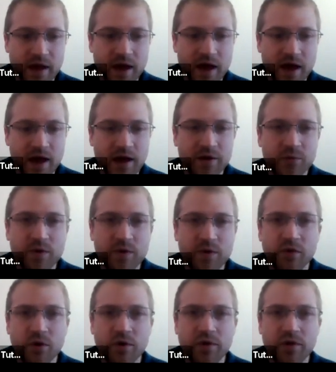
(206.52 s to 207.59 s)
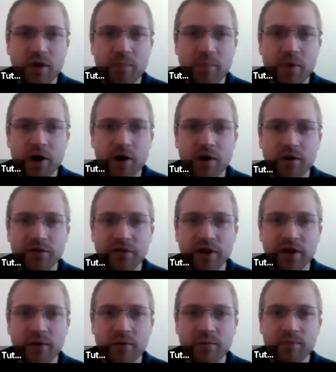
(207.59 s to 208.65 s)
And we've got the polar
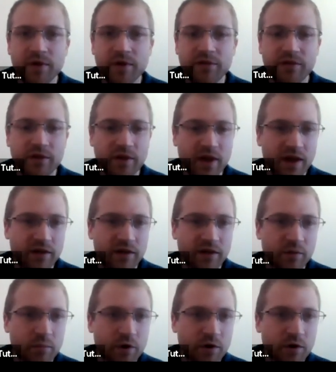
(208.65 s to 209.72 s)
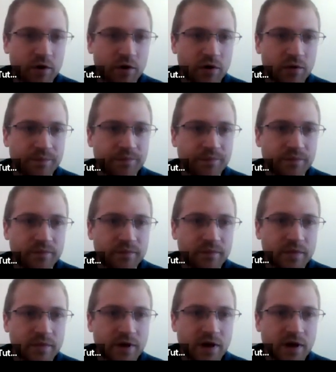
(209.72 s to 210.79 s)
cell. Let's do that as a blue.
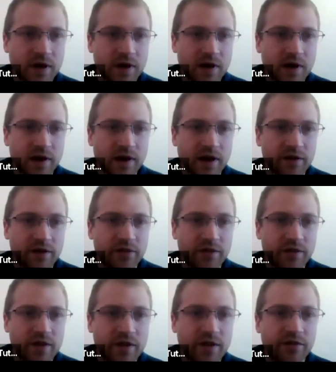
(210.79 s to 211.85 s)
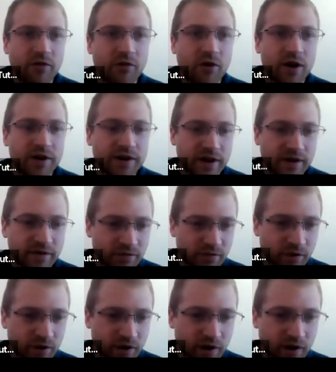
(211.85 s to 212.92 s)
Okay, so these are our
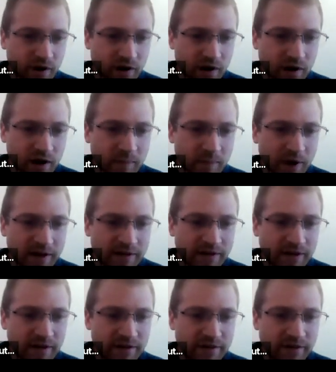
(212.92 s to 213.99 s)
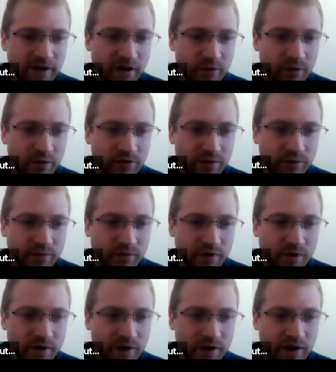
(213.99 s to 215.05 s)
different climatic cells,
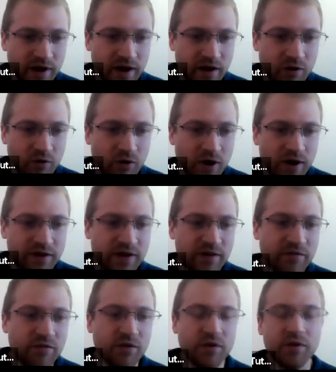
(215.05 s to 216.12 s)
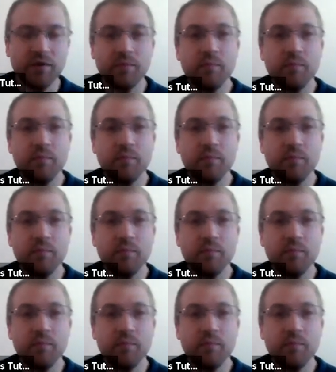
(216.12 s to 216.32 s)
okay, or our different